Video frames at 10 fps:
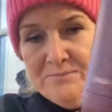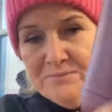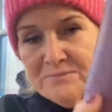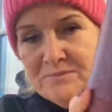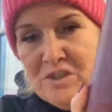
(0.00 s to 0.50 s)

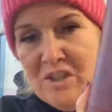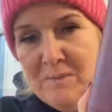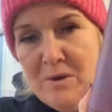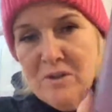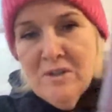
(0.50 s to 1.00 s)
Chili
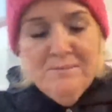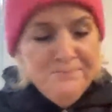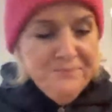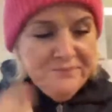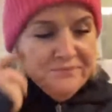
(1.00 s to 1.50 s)
bottle.
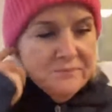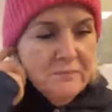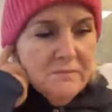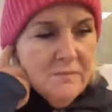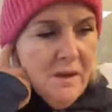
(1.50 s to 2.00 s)

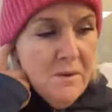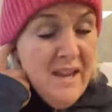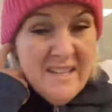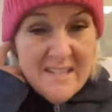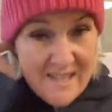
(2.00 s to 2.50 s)
But any
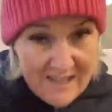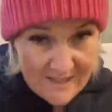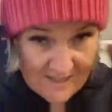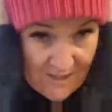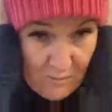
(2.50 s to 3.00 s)
stainless steel
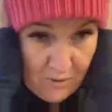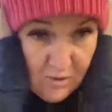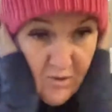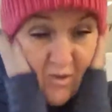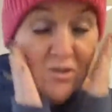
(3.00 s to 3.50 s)
bottles will
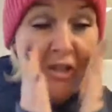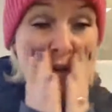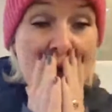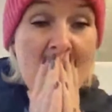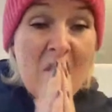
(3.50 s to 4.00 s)
do,
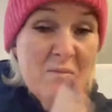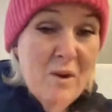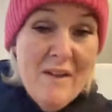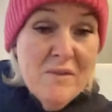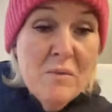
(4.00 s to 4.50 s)
or whatever
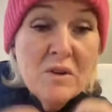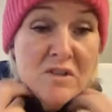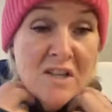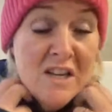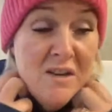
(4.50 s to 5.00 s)
you want to
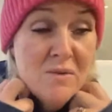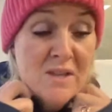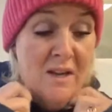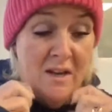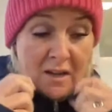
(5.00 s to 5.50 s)
use,
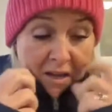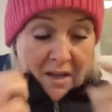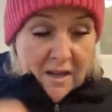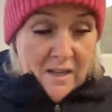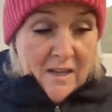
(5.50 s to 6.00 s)

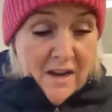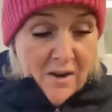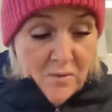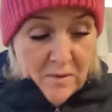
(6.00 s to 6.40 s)
you know.